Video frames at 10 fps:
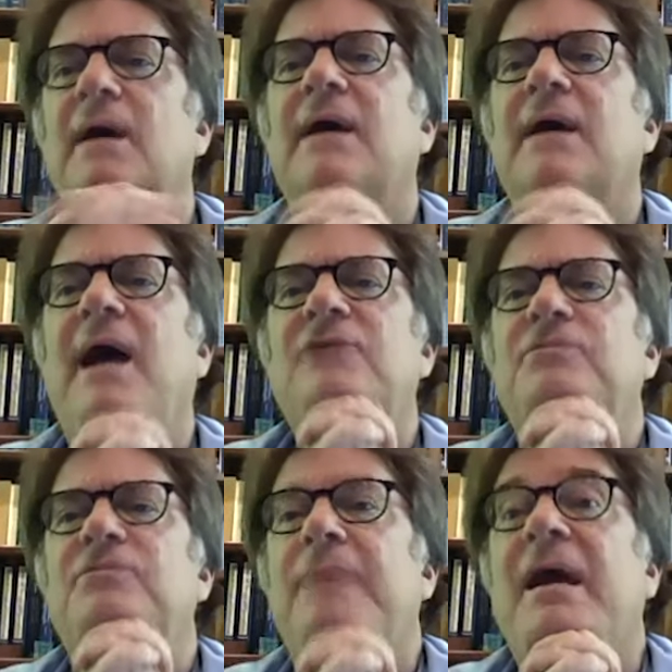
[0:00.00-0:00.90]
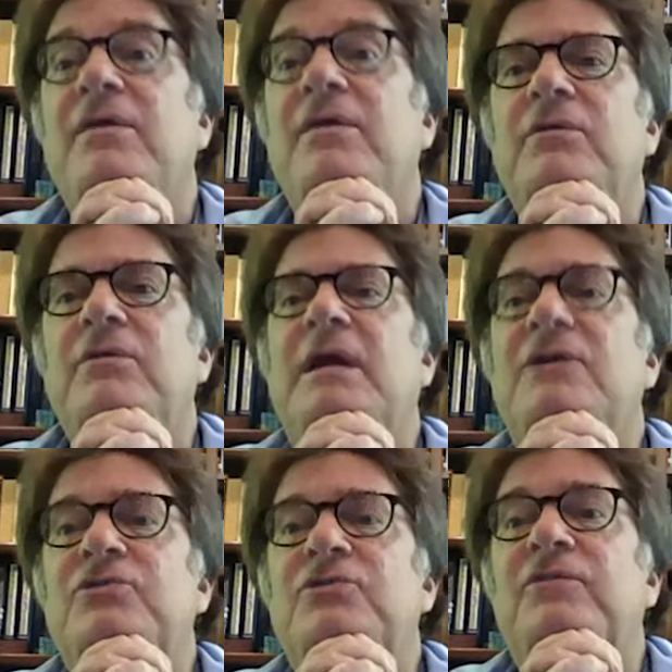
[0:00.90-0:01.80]
Guys,
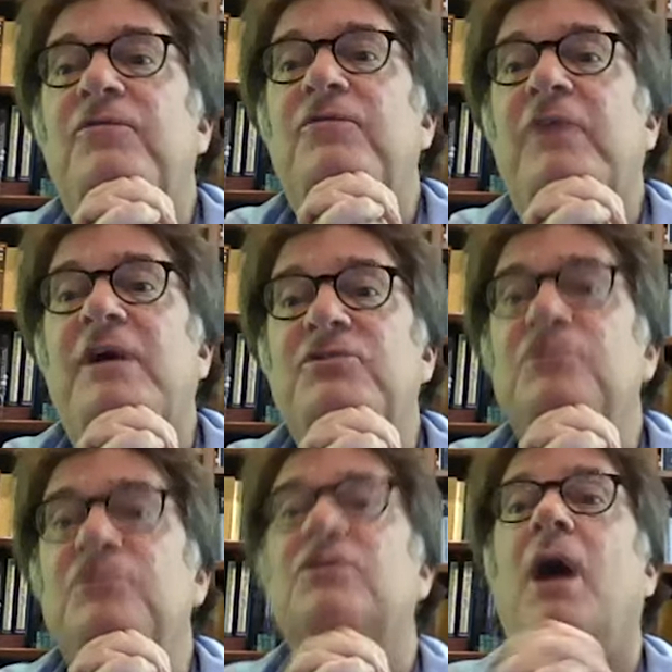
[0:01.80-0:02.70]
pathologic fractures